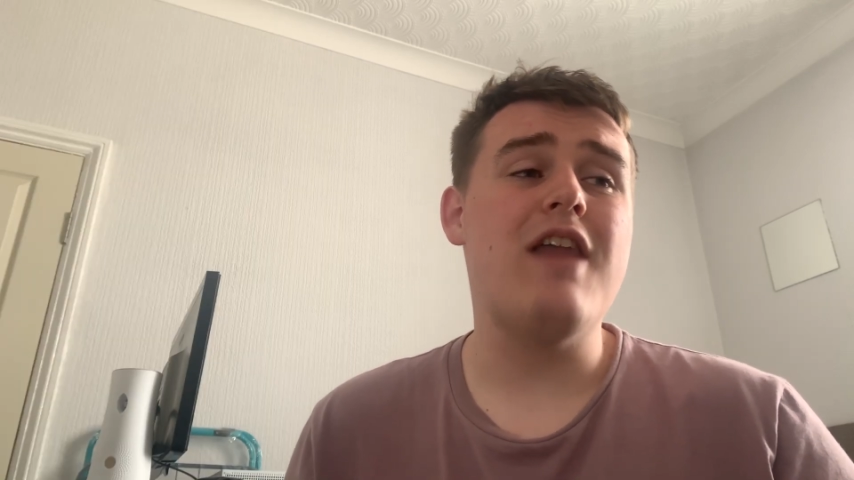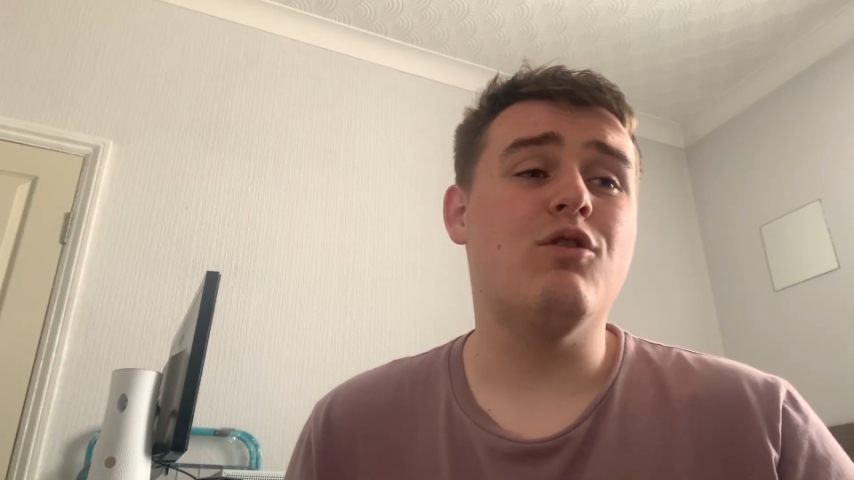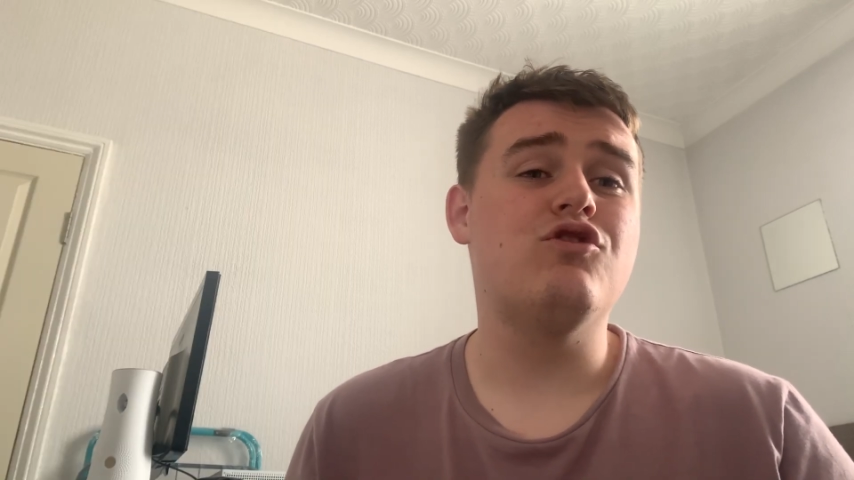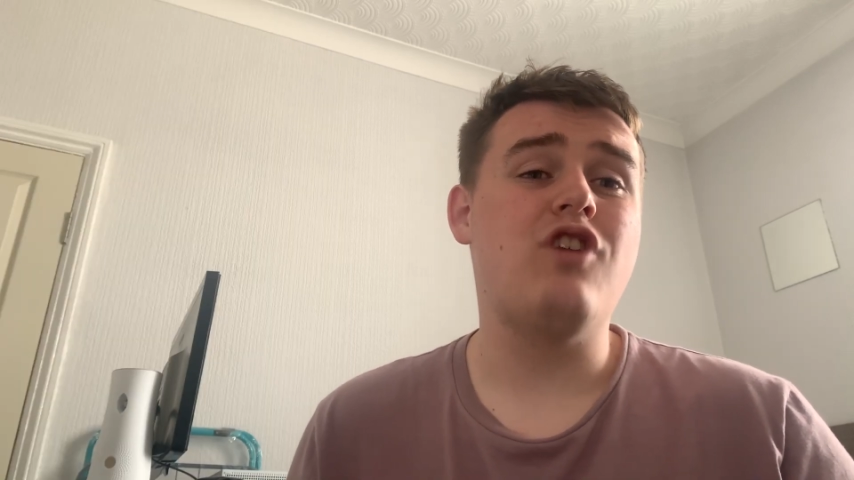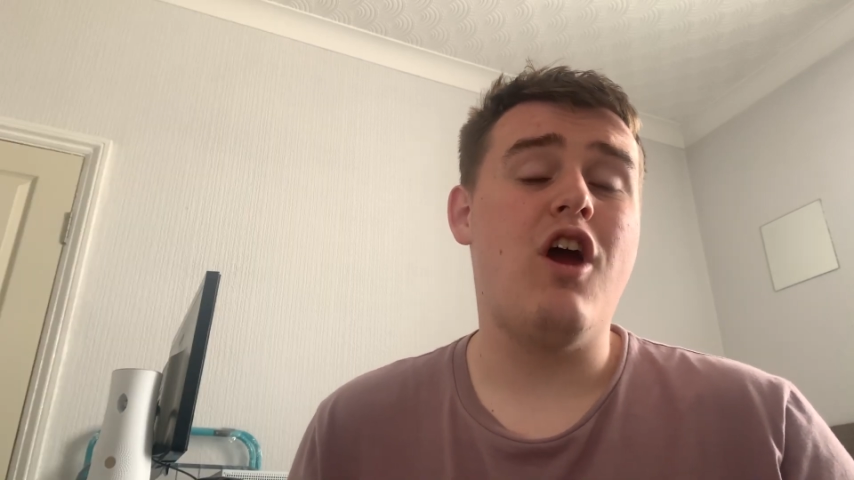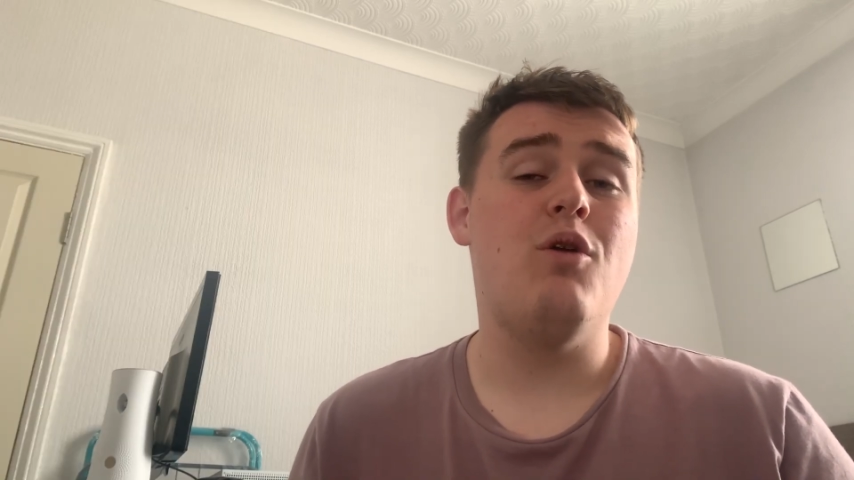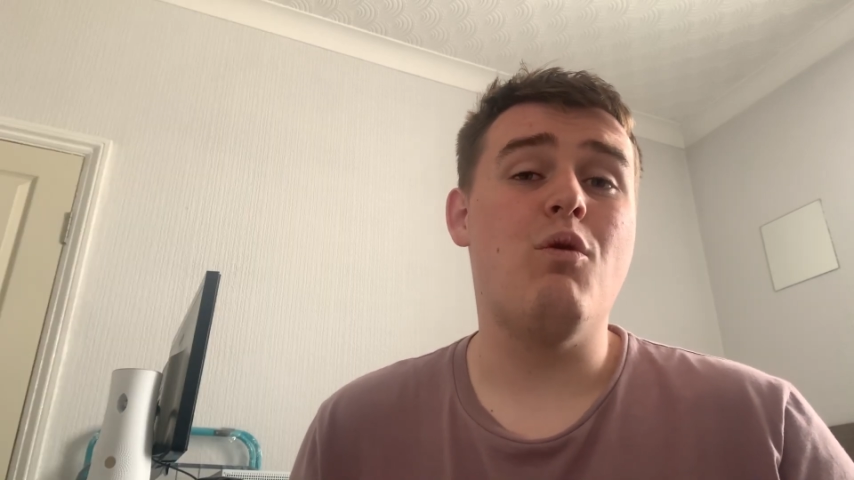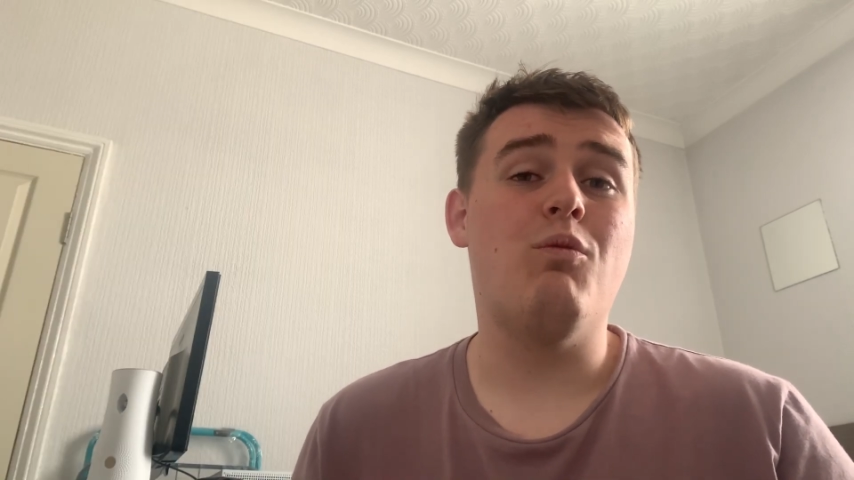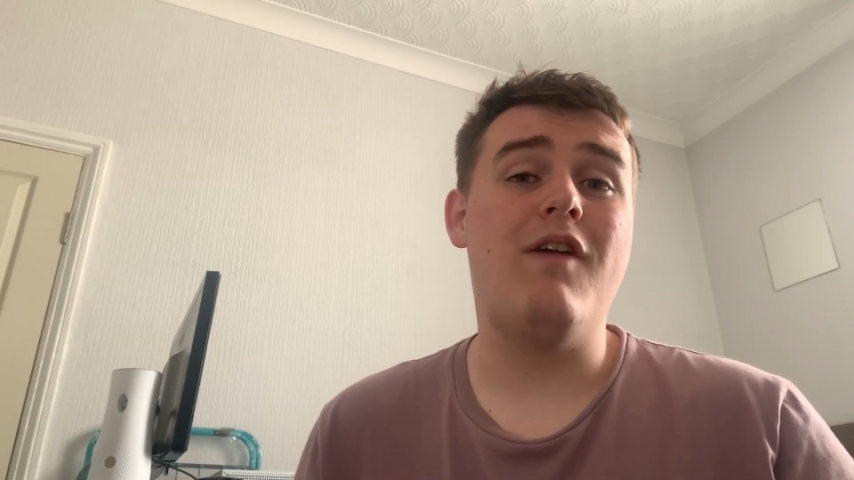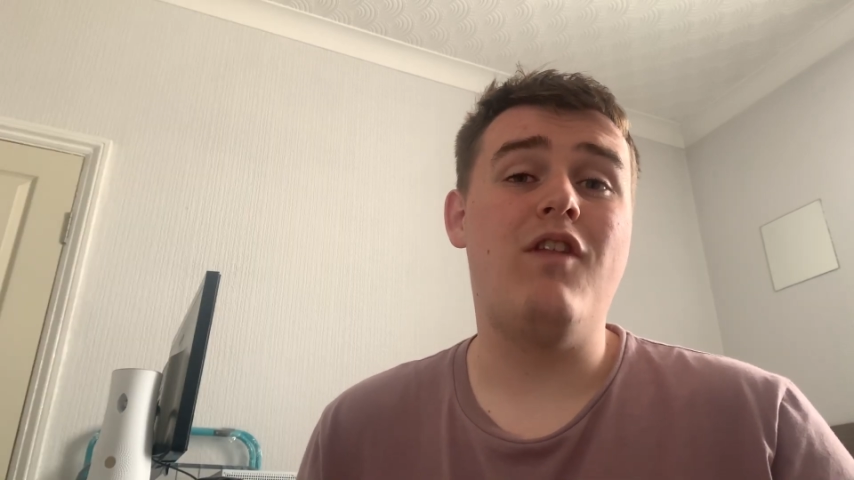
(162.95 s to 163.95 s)
I'll
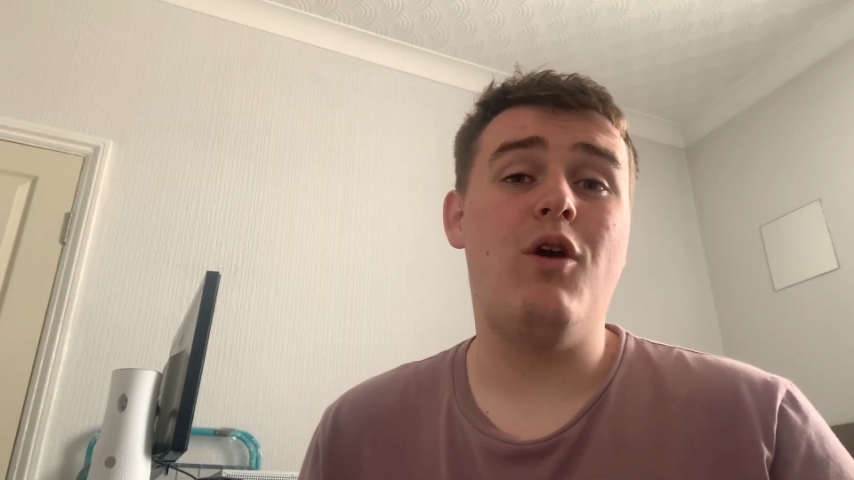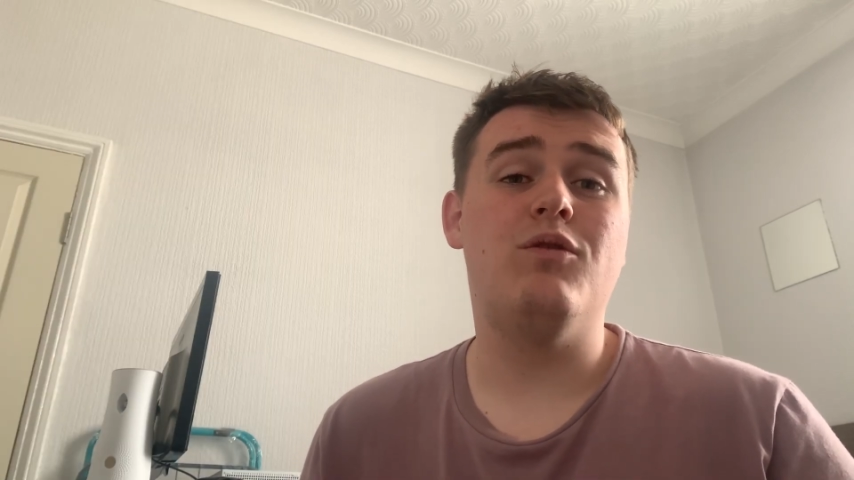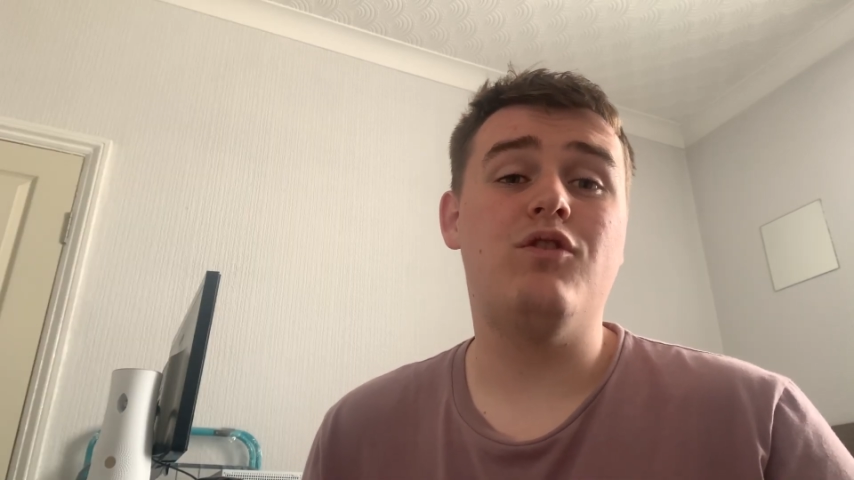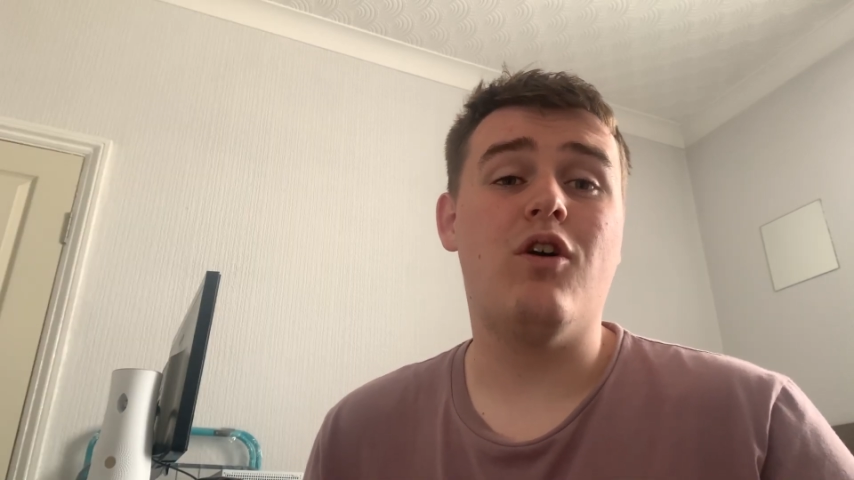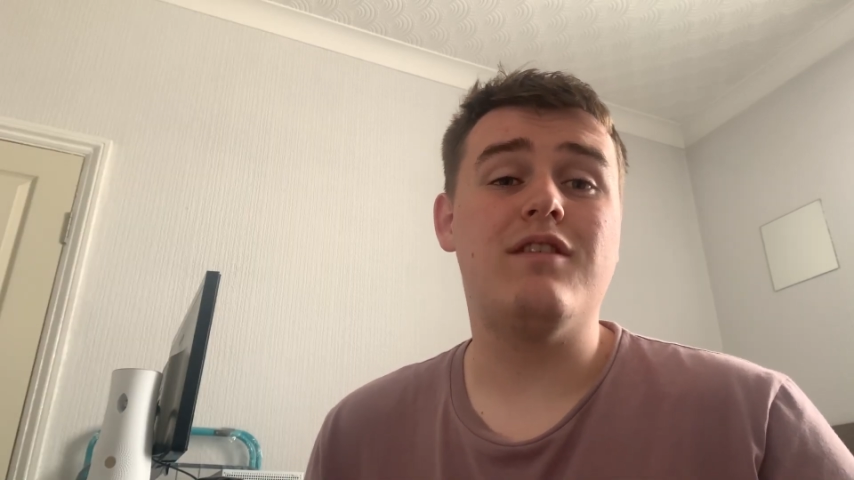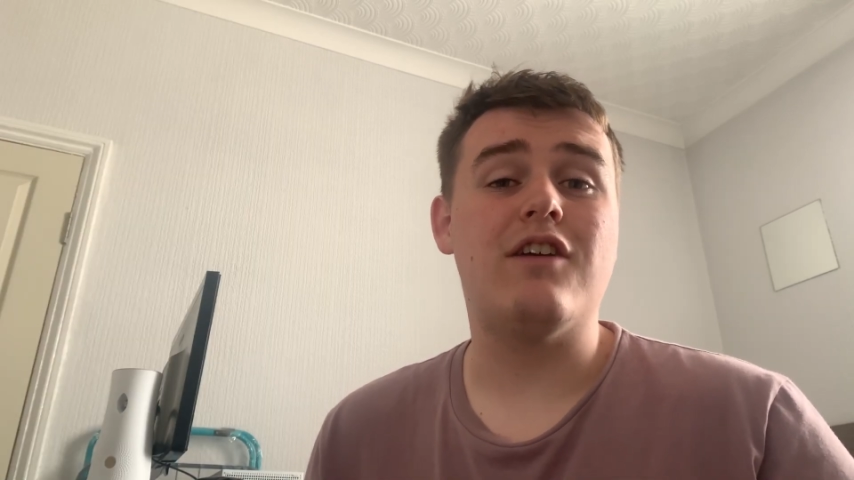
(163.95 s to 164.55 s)
show when those stocks